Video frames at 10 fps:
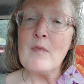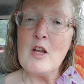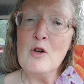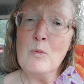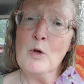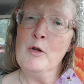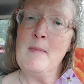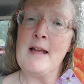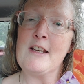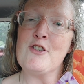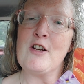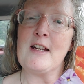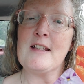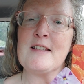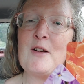your womb
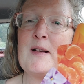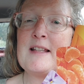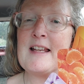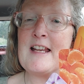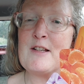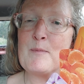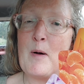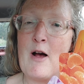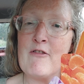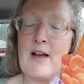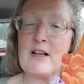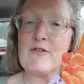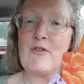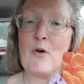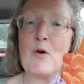energy so it's it's perfect
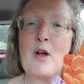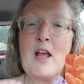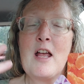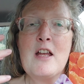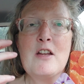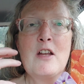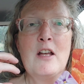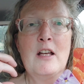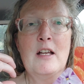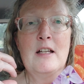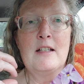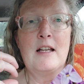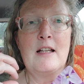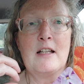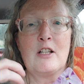for
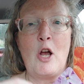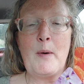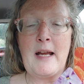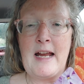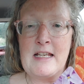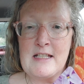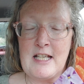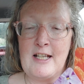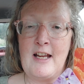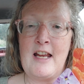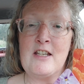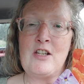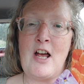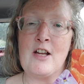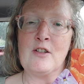going into
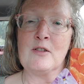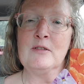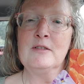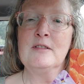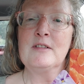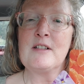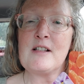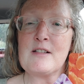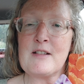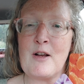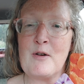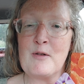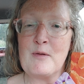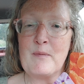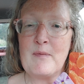internal
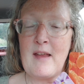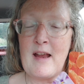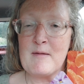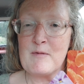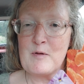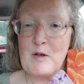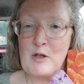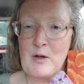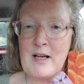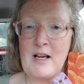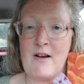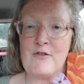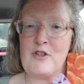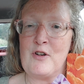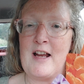so and looking
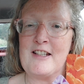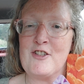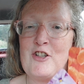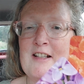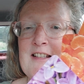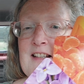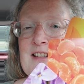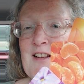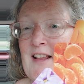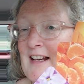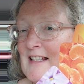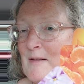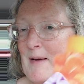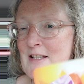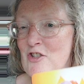after your energies so that is the
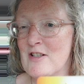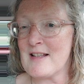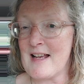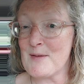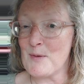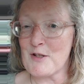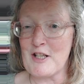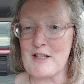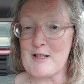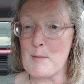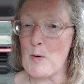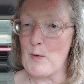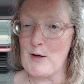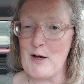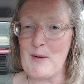messages and that's what's going to
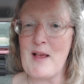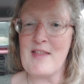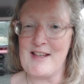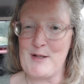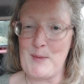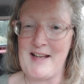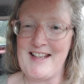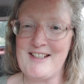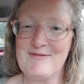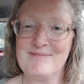support you this week